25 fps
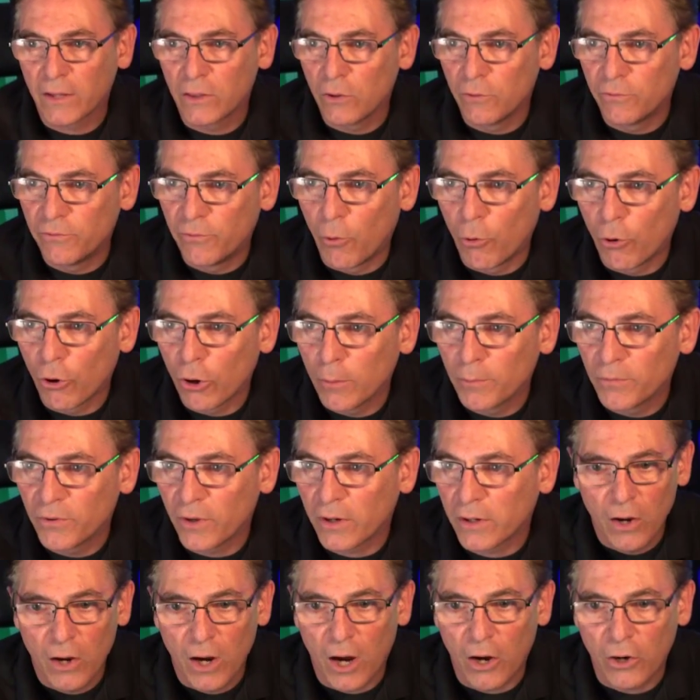at the forums.
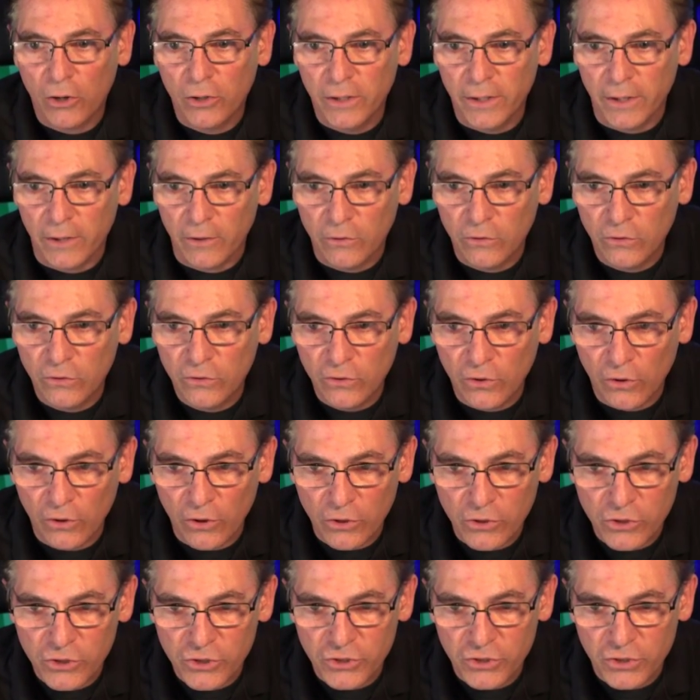I'll, I'll click
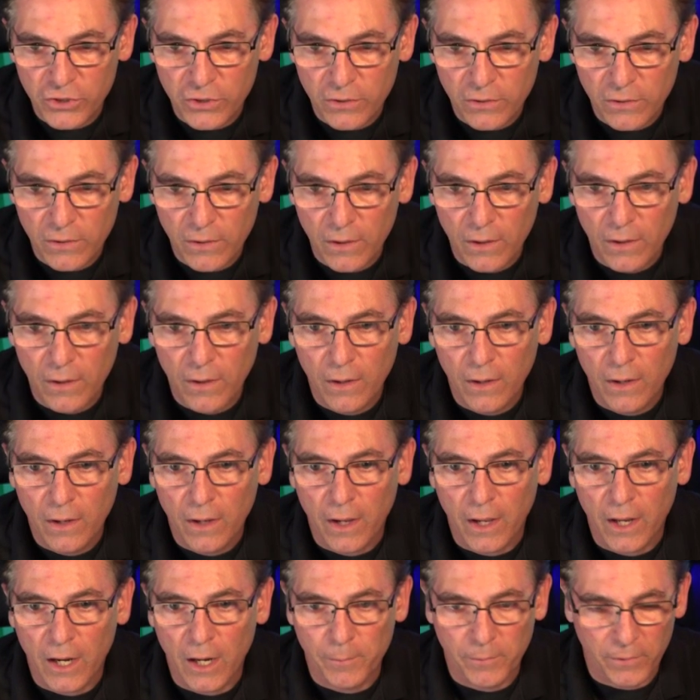search
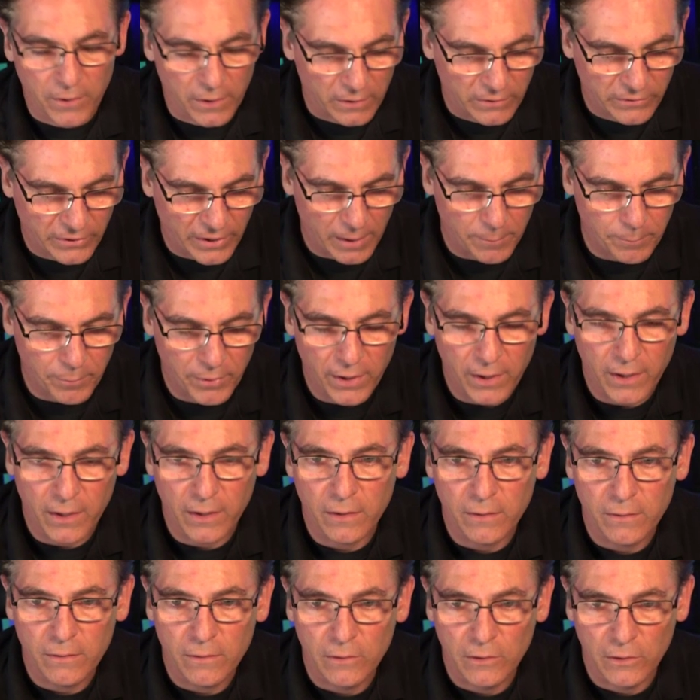and I'm going to type
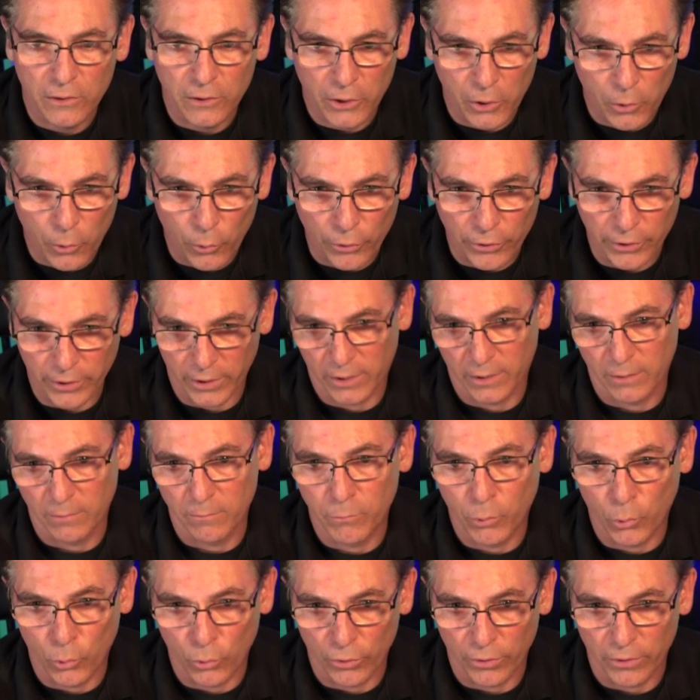in Lioran
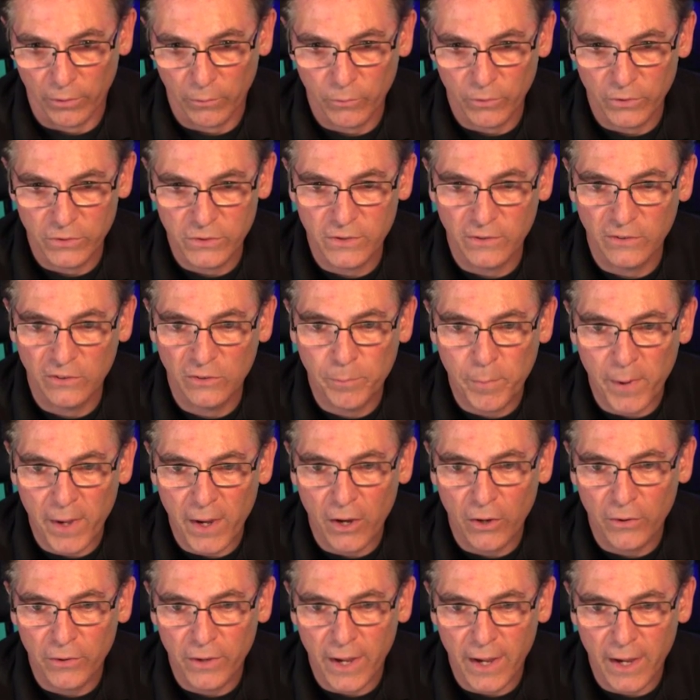Board, which is
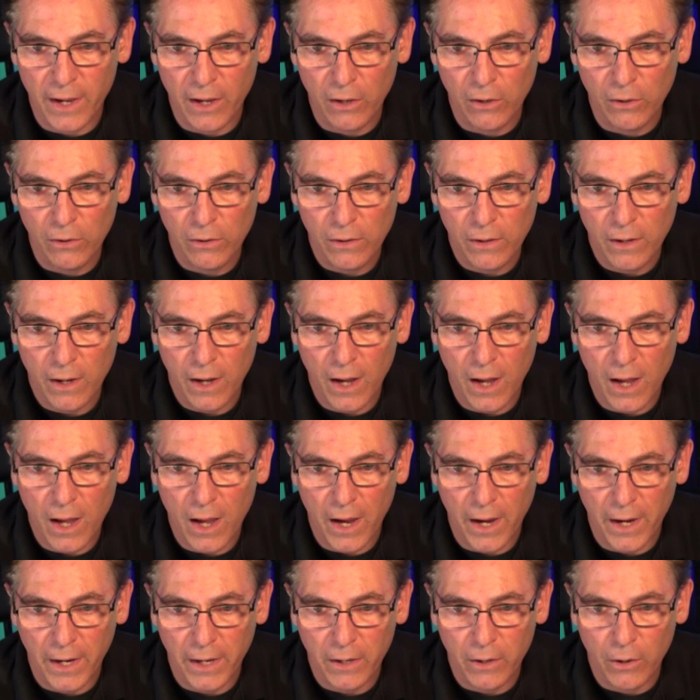spelled
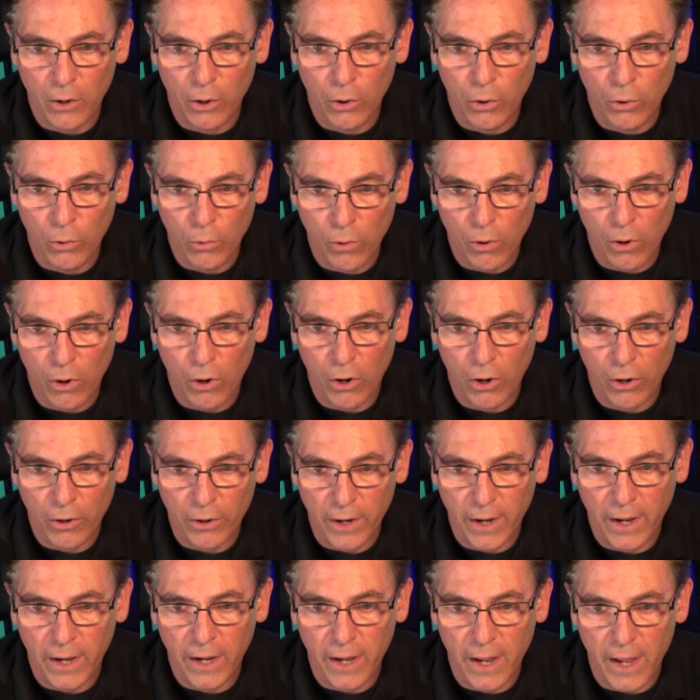
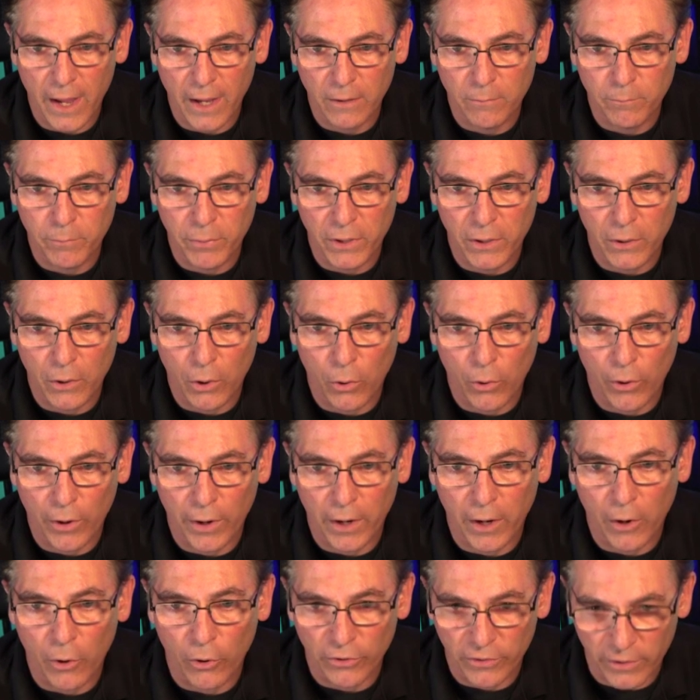
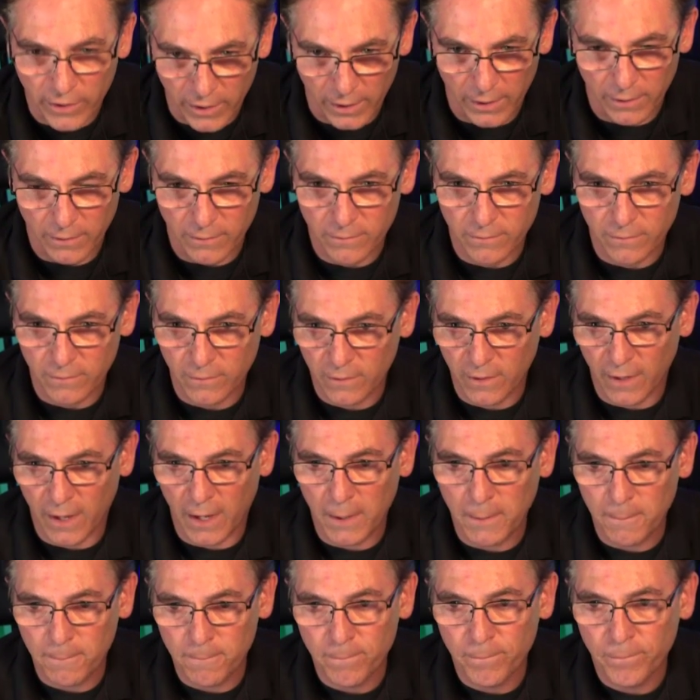L-I-O-R-A-N-B-O-A-R-D.
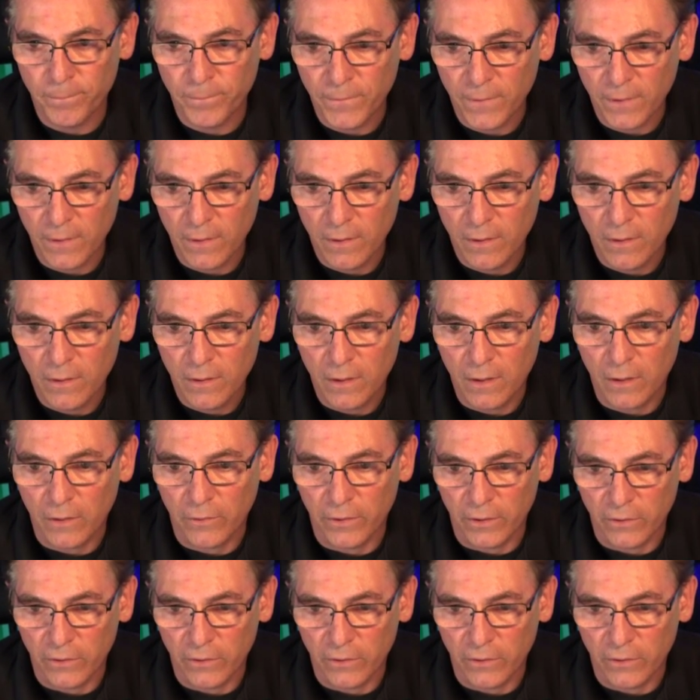Okay, and I'll